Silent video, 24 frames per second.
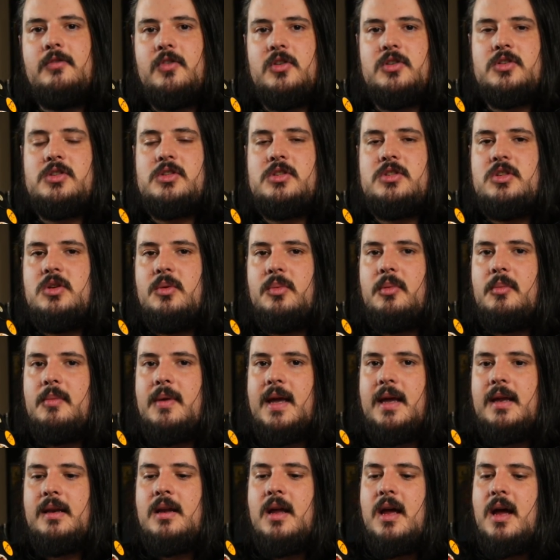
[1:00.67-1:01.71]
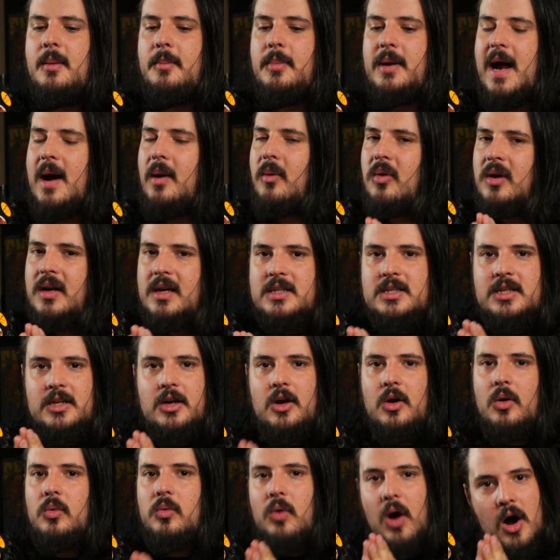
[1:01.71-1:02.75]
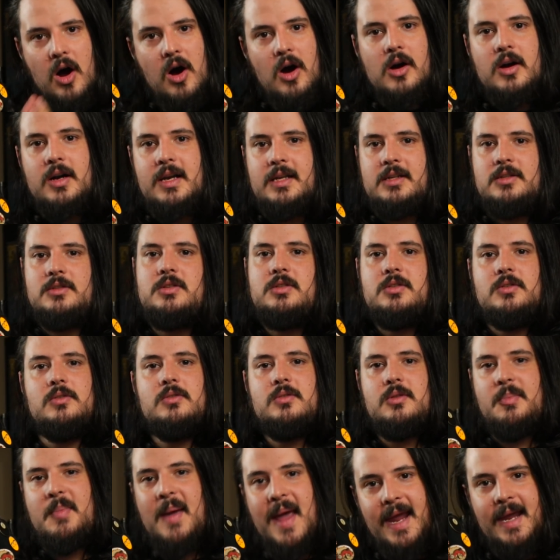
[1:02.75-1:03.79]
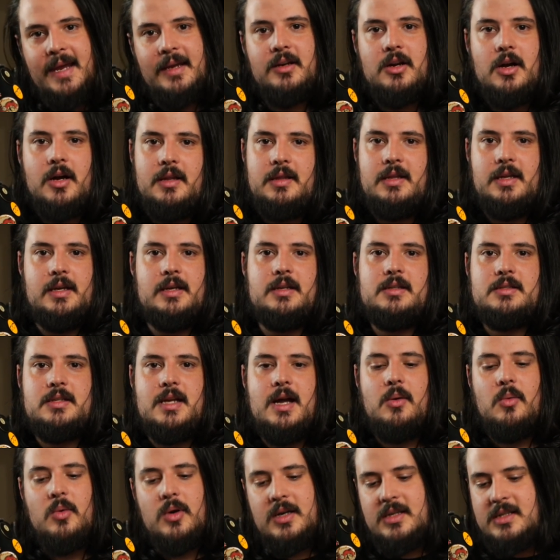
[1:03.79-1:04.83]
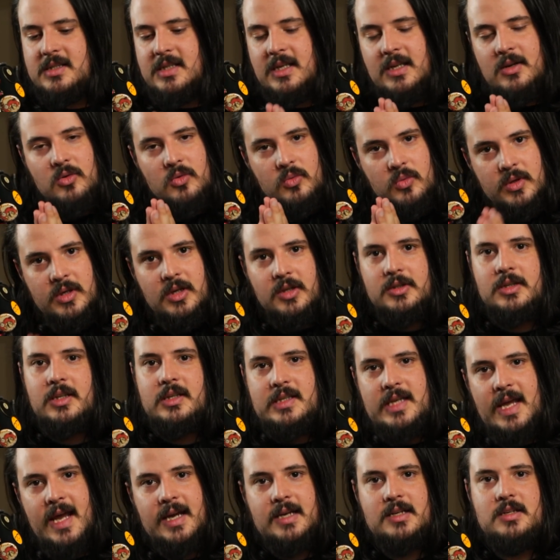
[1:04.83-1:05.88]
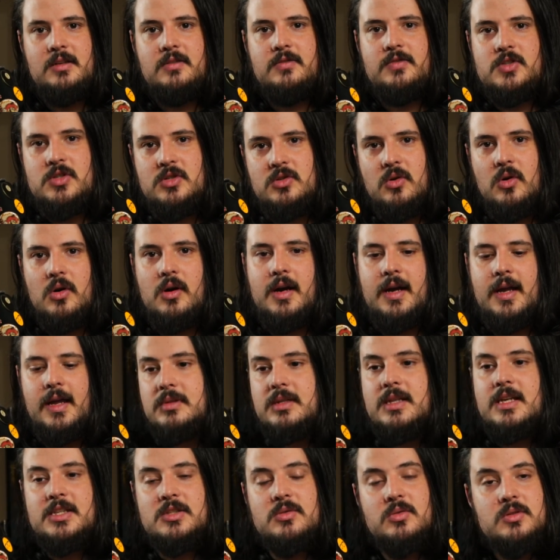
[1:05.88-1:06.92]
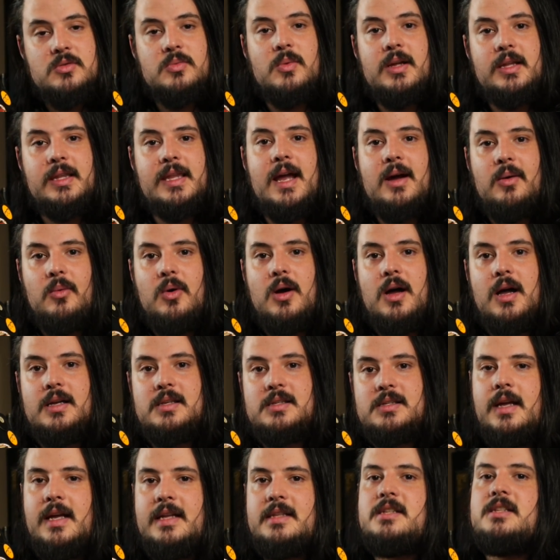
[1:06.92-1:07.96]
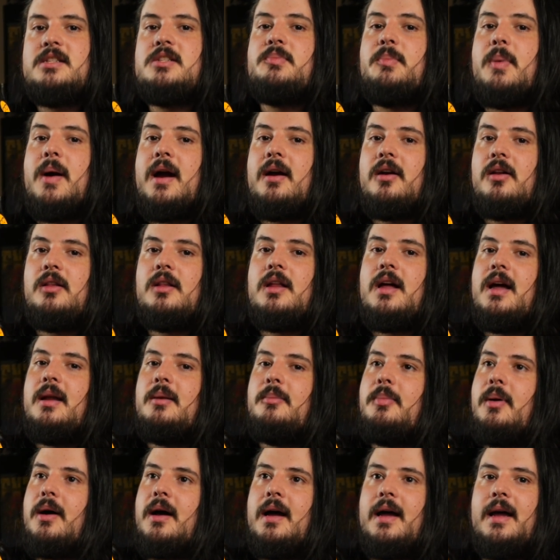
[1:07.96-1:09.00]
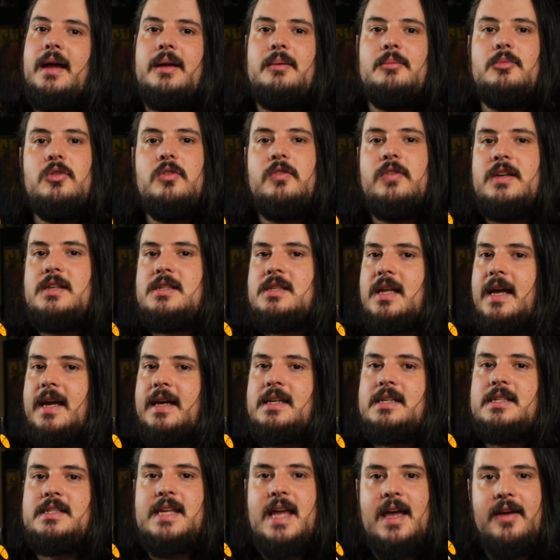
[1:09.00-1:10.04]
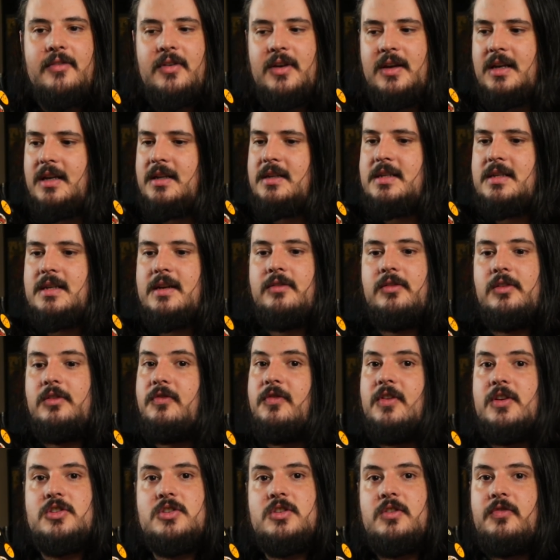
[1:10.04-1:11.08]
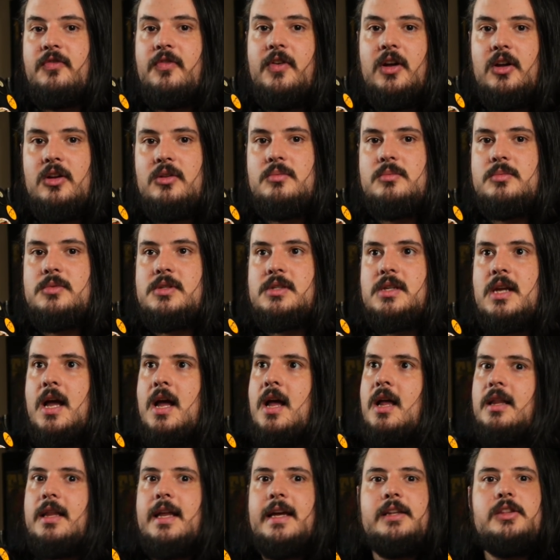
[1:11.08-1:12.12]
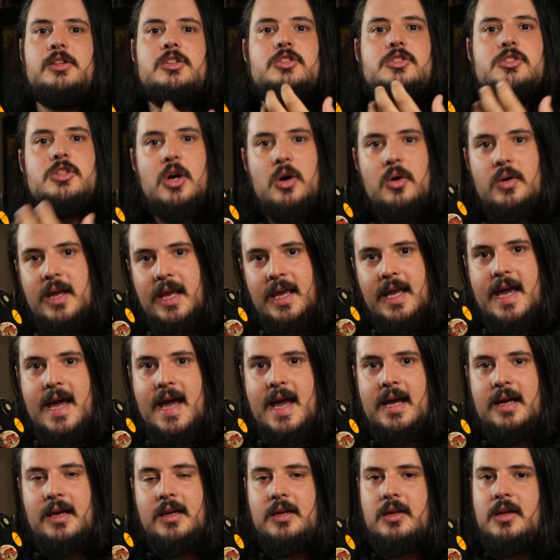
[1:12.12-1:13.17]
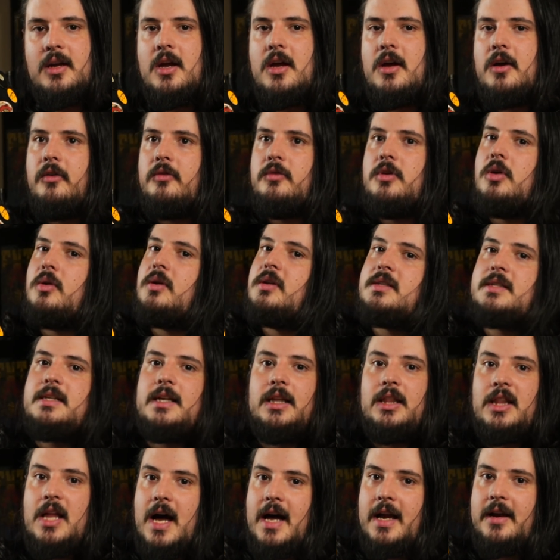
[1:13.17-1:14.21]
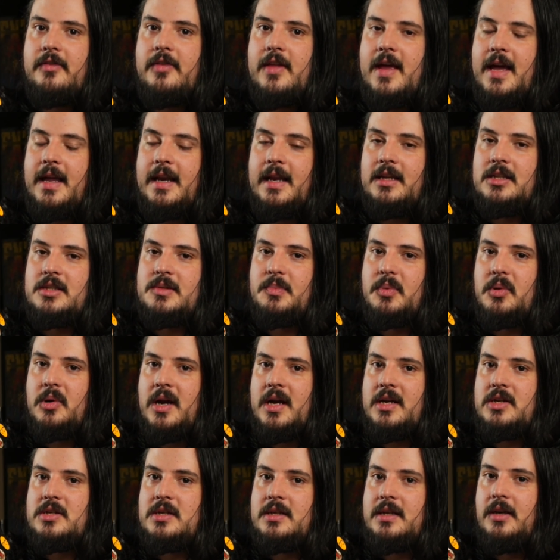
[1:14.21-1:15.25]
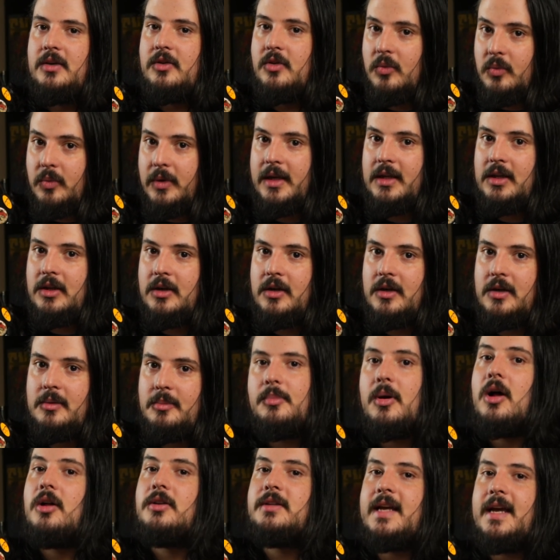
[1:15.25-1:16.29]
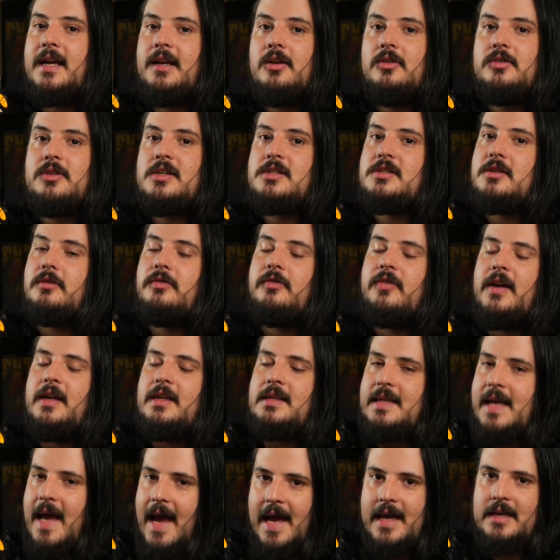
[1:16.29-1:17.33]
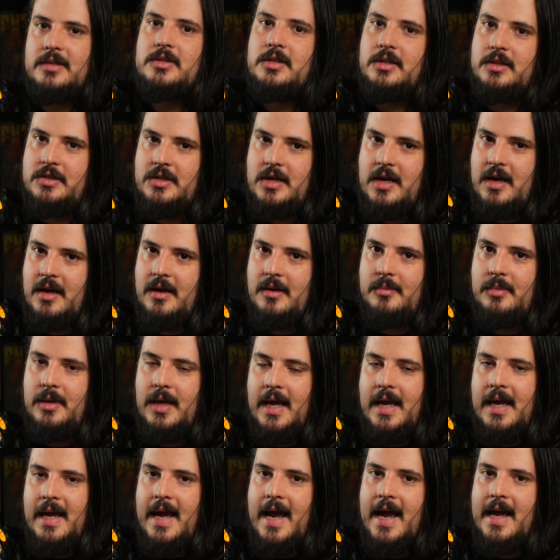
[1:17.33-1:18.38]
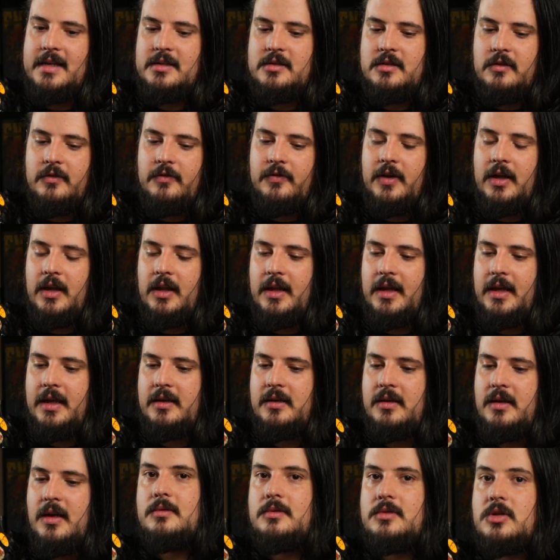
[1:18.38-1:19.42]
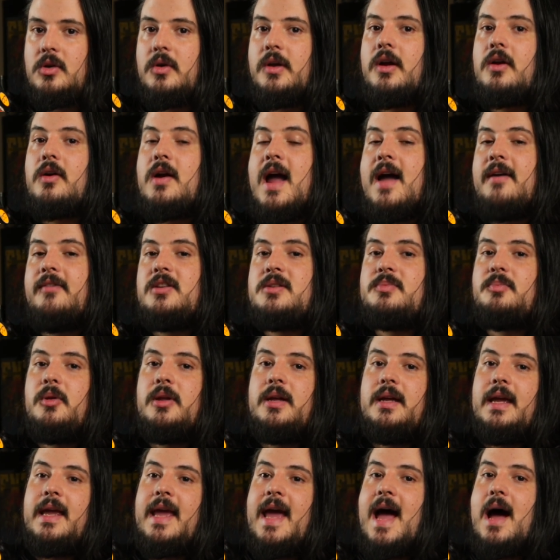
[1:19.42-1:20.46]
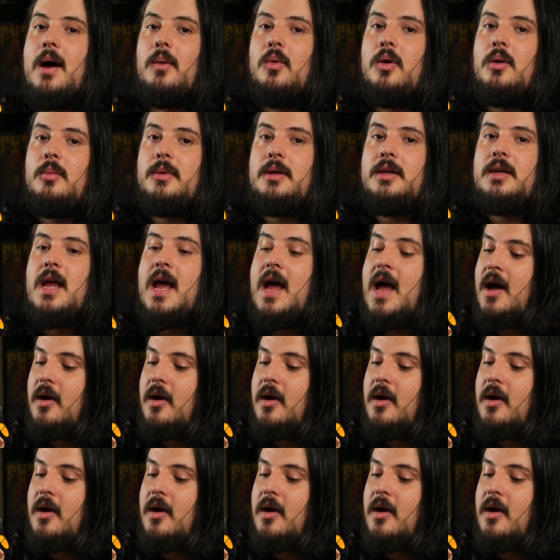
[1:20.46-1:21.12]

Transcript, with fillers: versus Superman, but I wanted to go hard into the paint on this. I want to see a real detective story. This was what that was. It's inspired a lot by movies like Seven and David Fincher films, like The Zodiac. You can see a lot of that inspiration in The Riddler. Paul Dano does a fantastic job as the villain. Zoe Kravitz playing Catwoman.